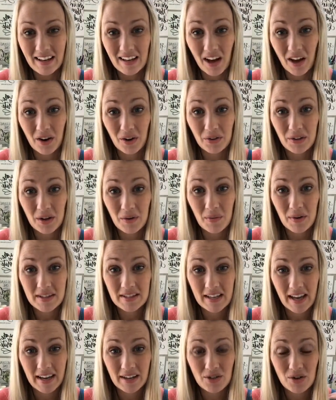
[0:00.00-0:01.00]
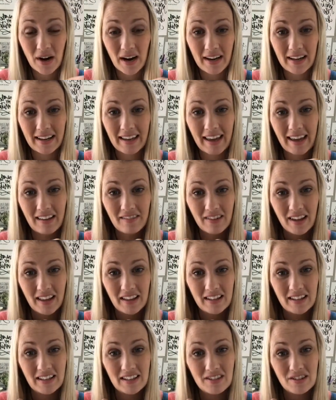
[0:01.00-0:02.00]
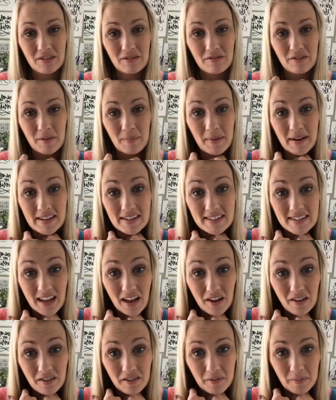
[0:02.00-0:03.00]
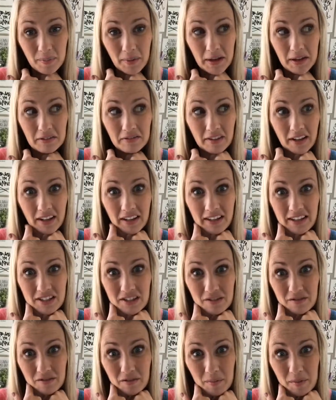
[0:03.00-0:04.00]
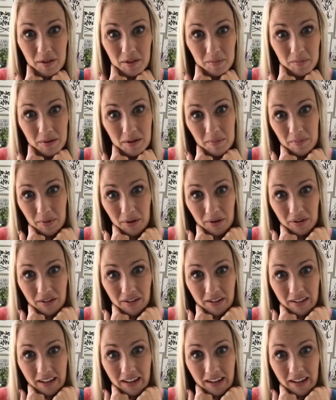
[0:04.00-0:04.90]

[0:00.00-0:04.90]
not only was I trying to get validation from myself, but validation from other people.